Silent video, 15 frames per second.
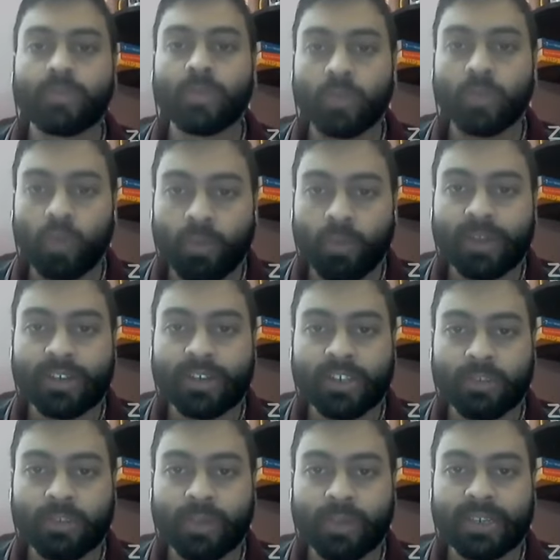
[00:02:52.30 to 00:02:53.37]
Global
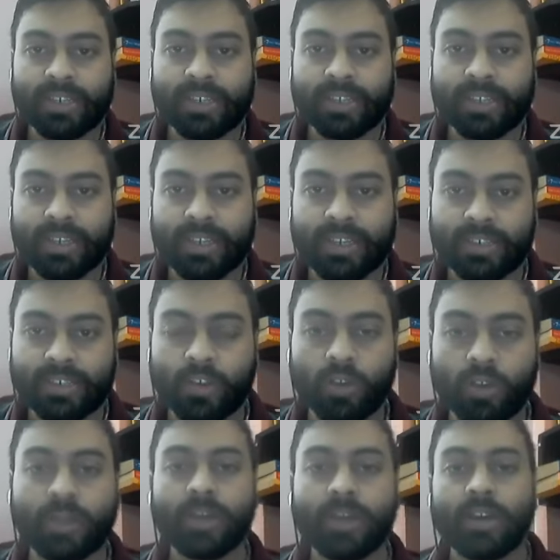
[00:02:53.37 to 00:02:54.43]
transfer pricing things and
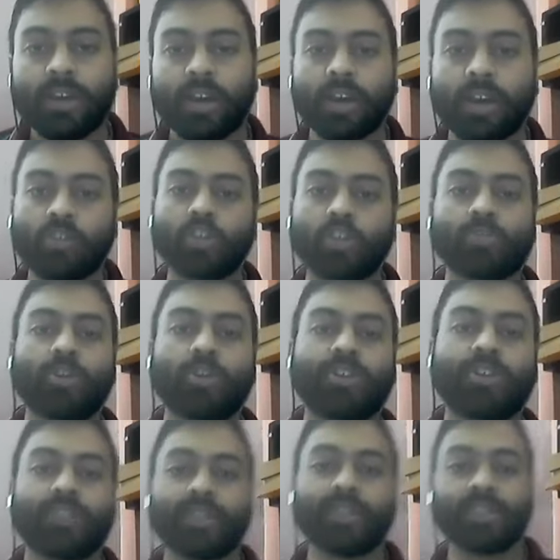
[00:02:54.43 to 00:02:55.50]
all, cross-border
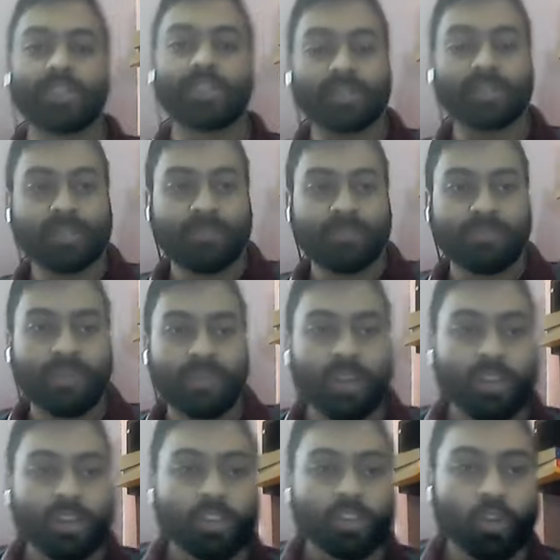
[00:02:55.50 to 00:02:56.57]
transactions.
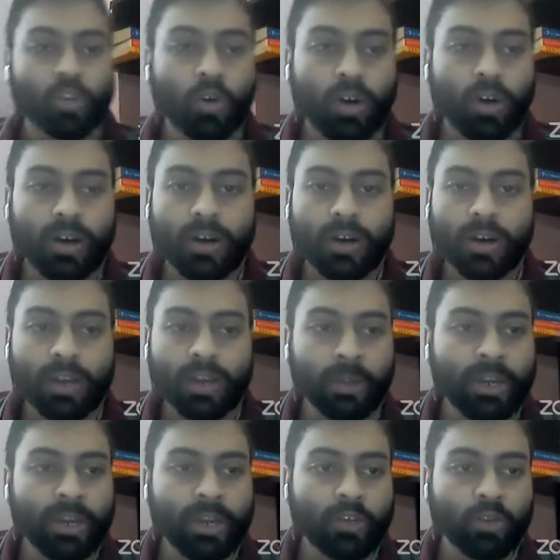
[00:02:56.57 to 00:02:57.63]
So
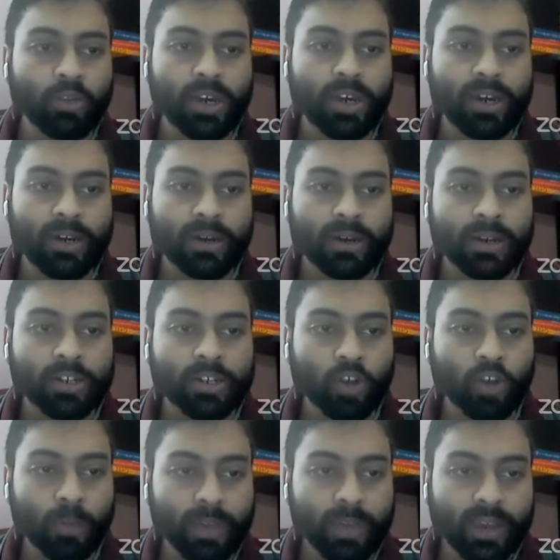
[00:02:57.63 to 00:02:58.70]
coming to the
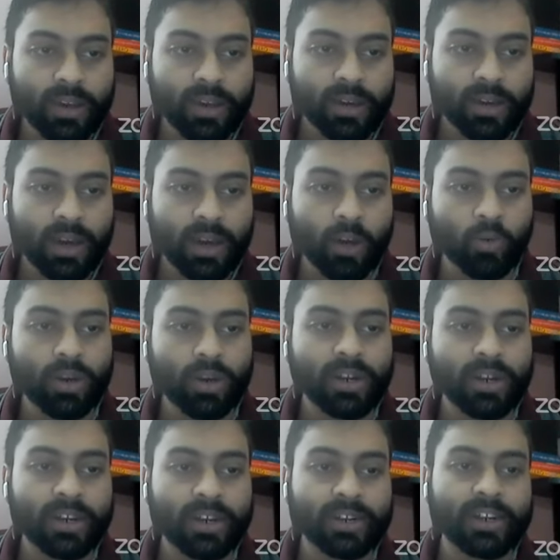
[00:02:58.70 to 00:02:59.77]
topic, how to
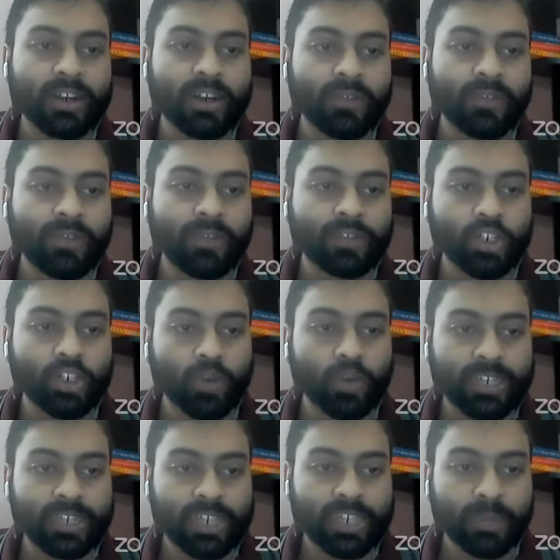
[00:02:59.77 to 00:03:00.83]
conduct and convene virtual
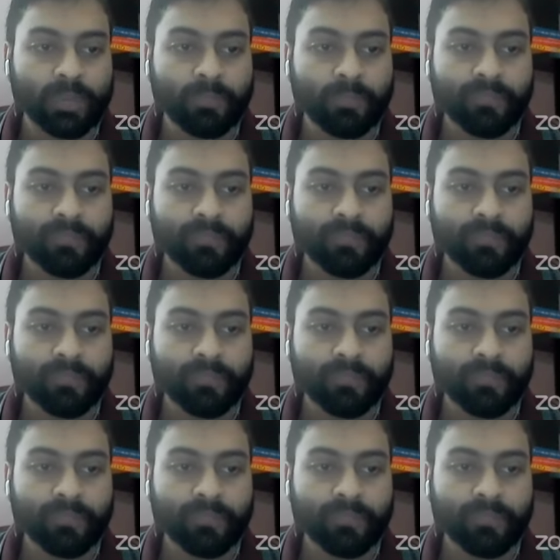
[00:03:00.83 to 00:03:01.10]
AGM.